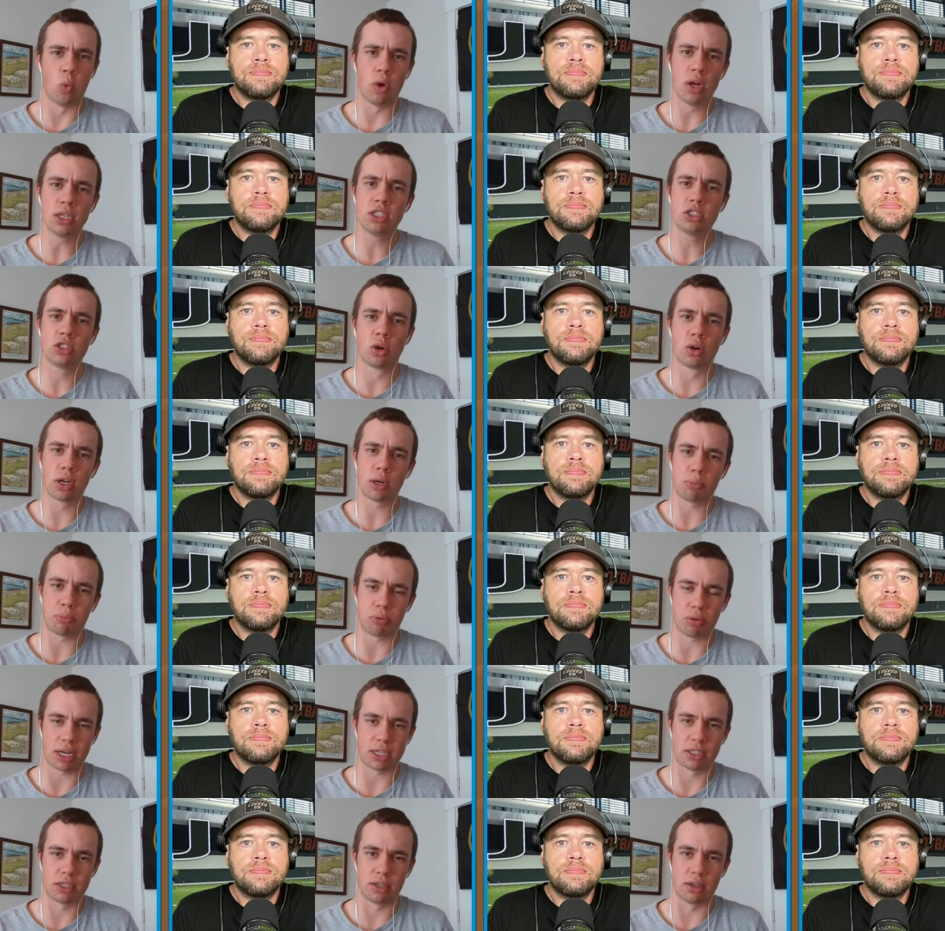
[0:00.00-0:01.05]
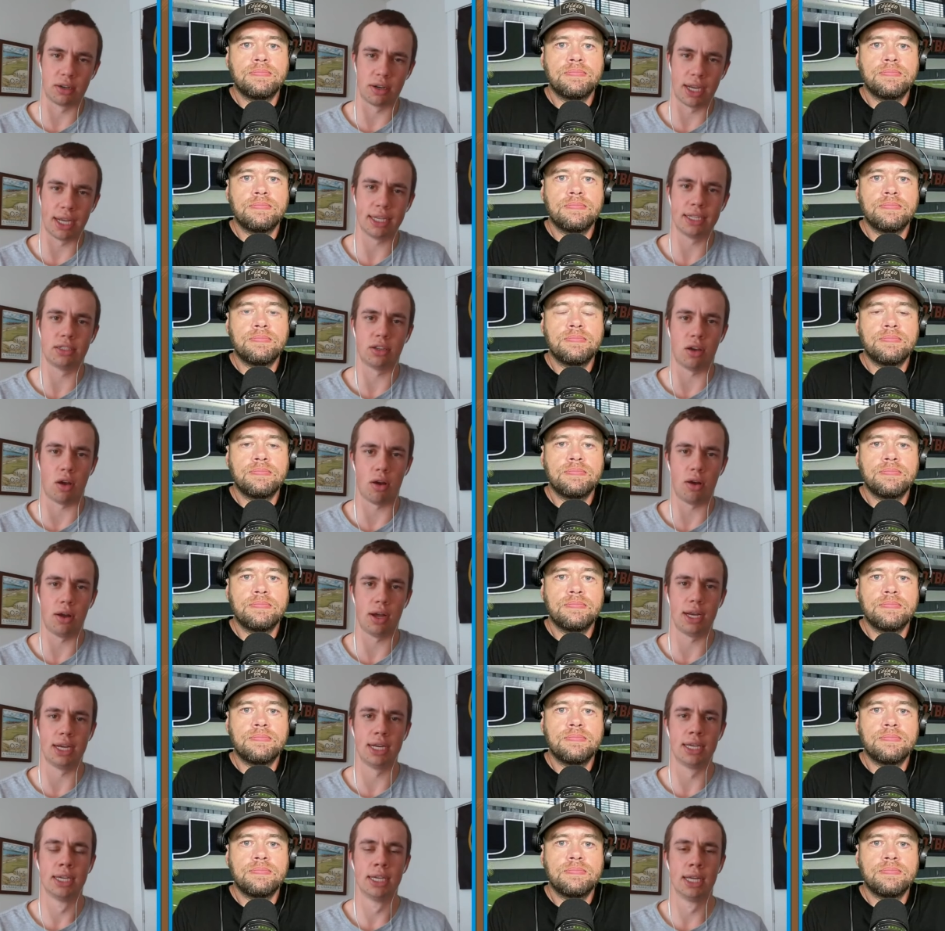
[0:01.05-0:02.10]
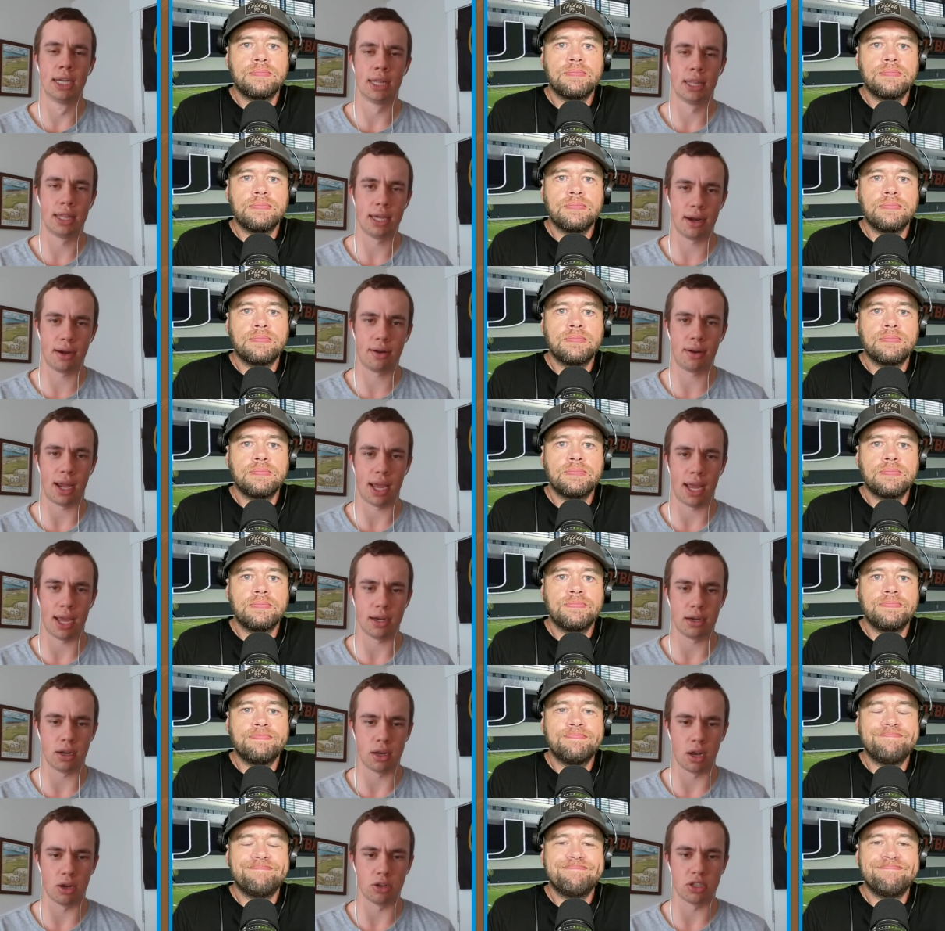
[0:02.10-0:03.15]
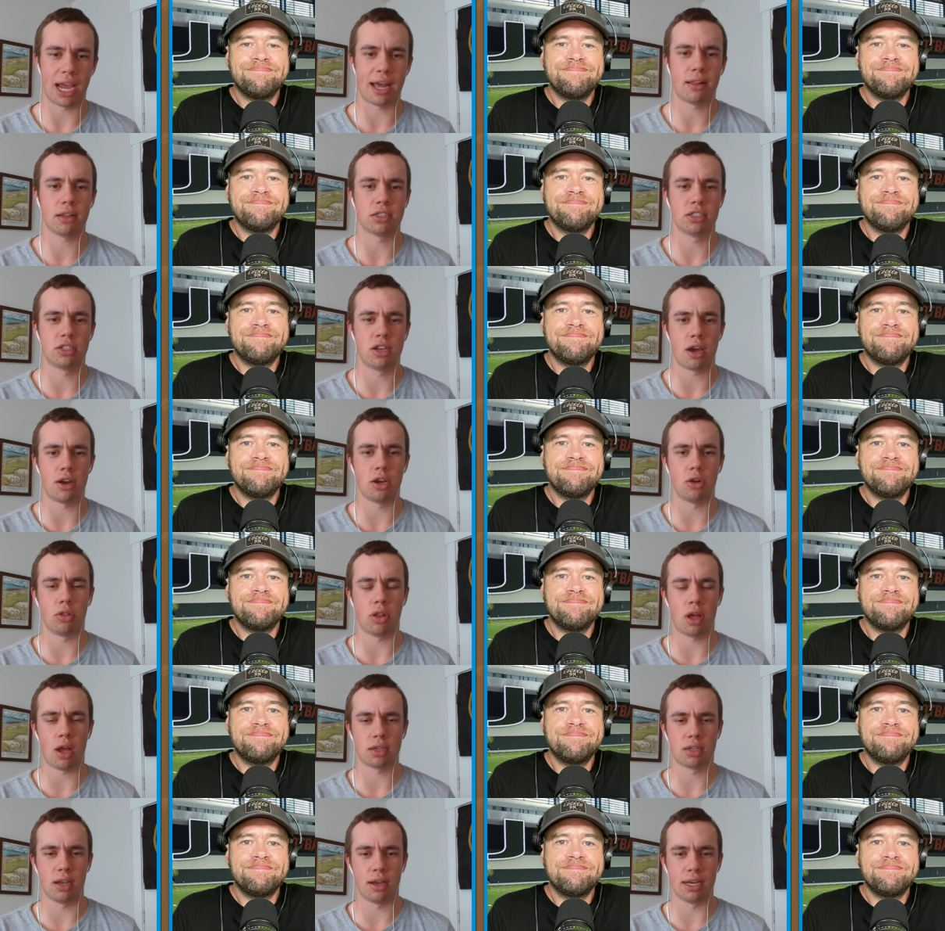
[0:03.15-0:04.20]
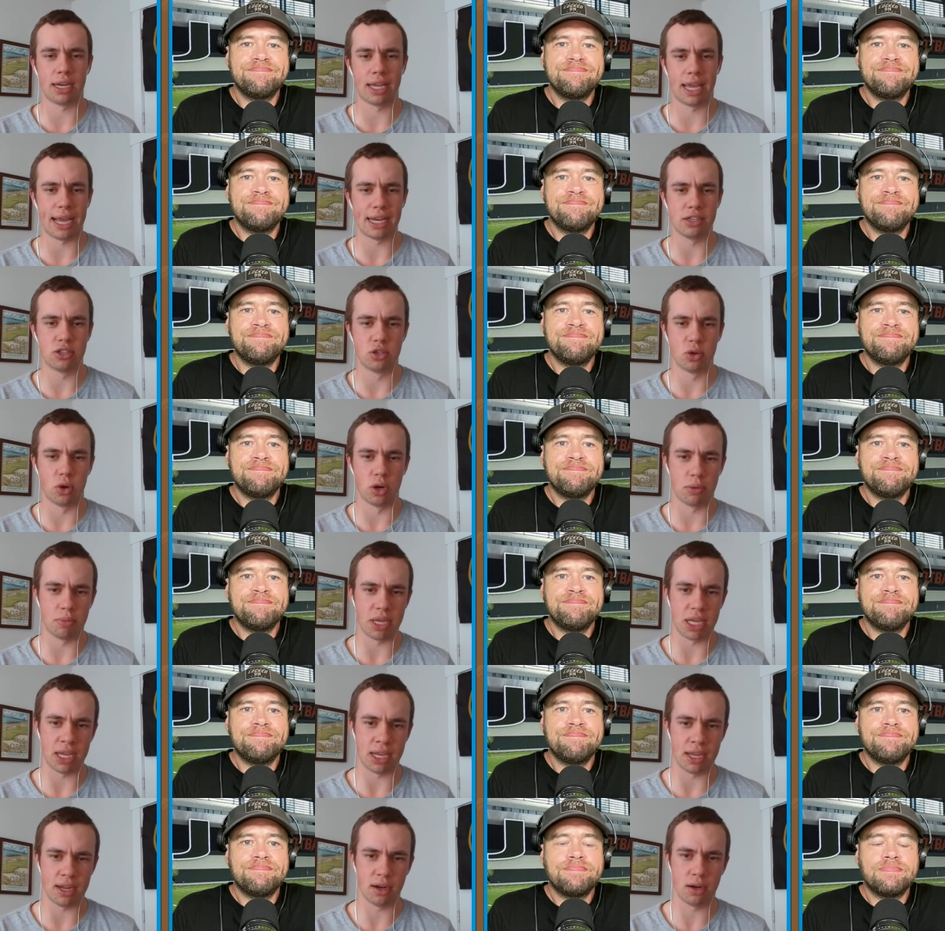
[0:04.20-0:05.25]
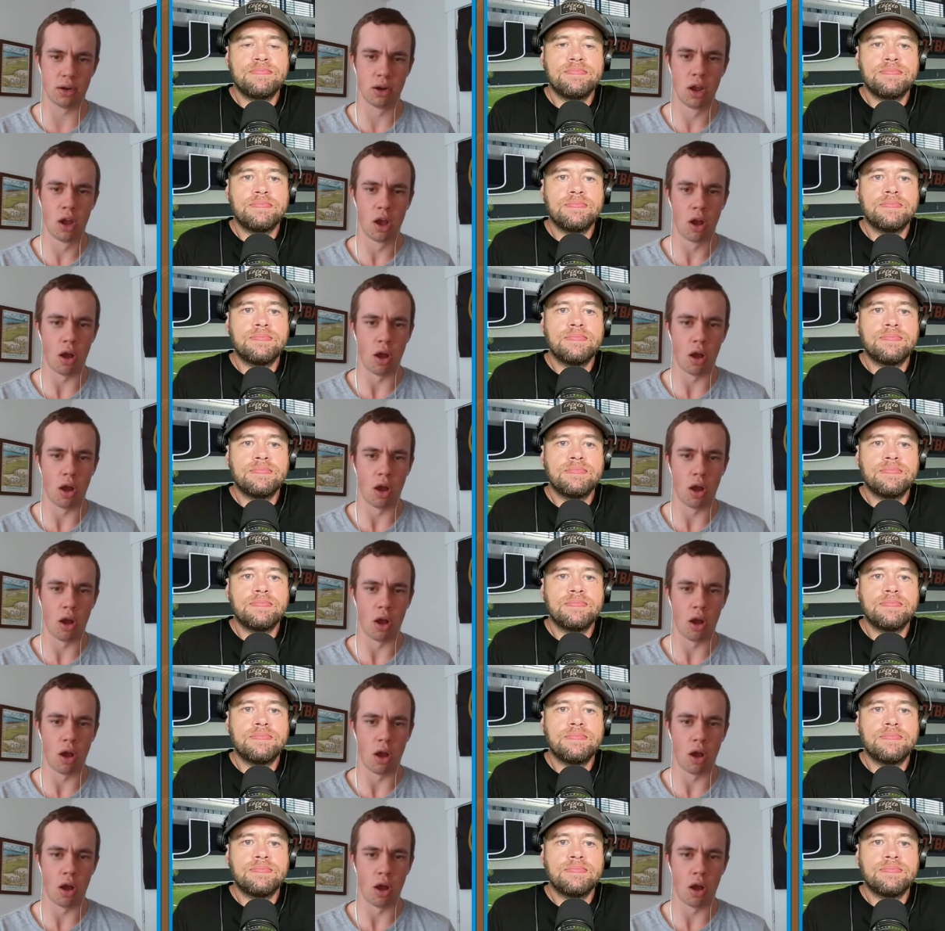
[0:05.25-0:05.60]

Speaker 1: What sort of pressure is on their head coach? Alex Donno, Locked On Canes, joining me here